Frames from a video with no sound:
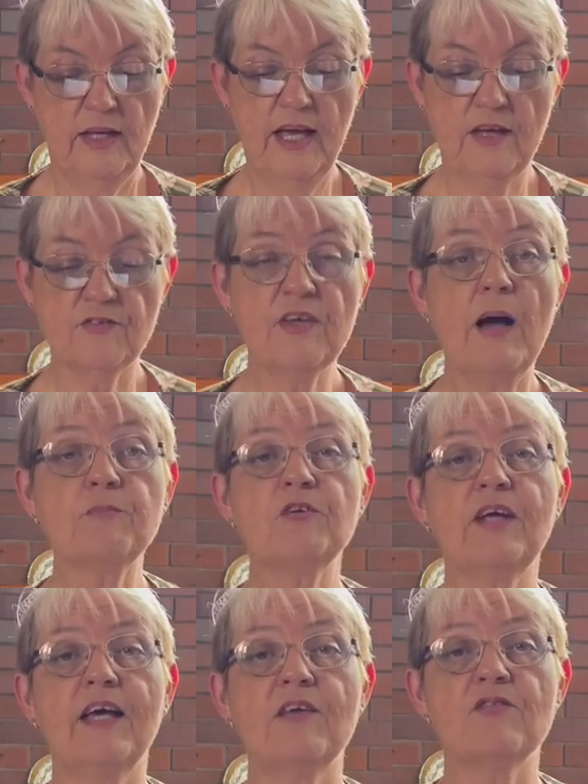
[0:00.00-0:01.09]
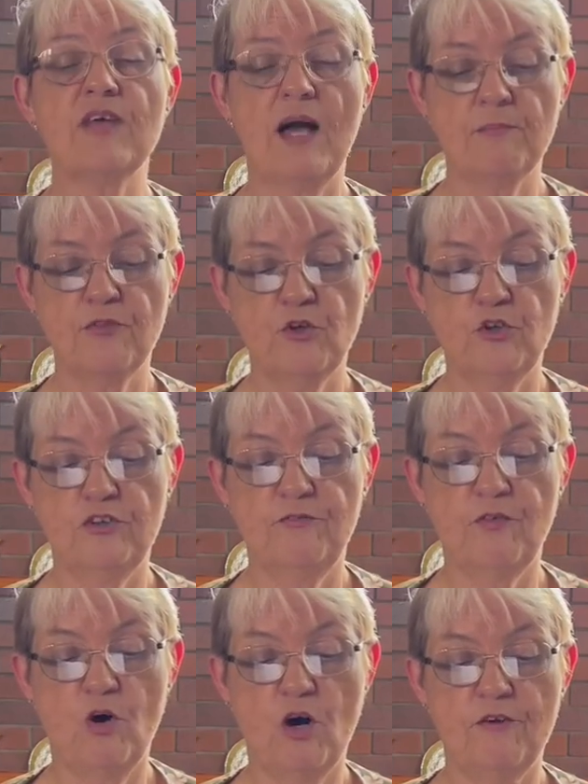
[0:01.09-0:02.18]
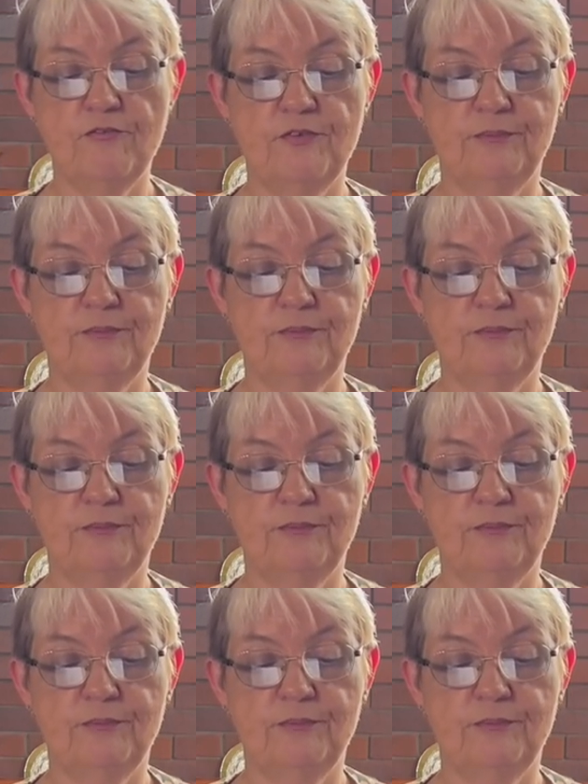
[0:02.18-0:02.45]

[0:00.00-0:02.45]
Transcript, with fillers: Our psalm today is Psalm 35.